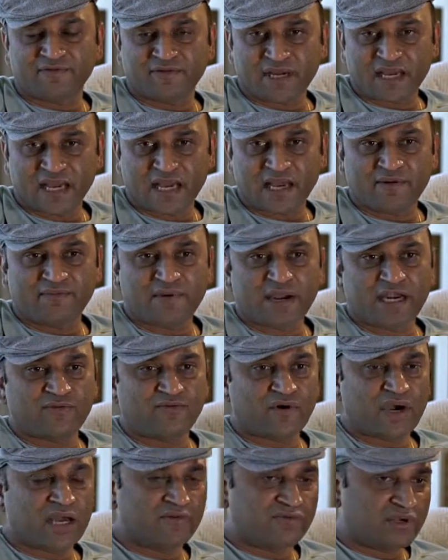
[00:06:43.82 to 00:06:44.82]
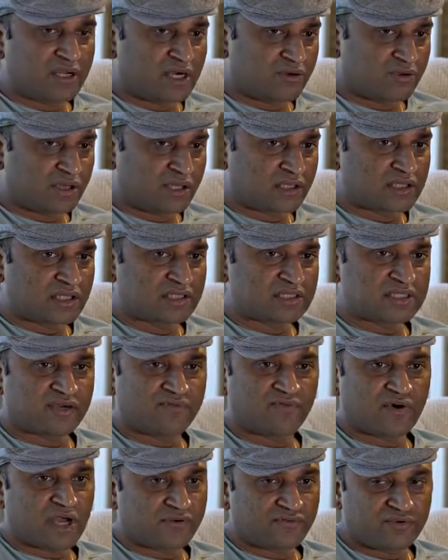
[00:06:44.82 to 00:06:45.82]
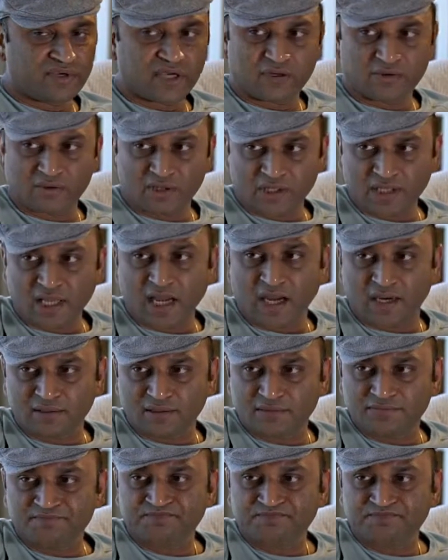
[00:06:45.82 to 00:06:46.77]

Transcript: every app, and why we are doing this and why we are doing that.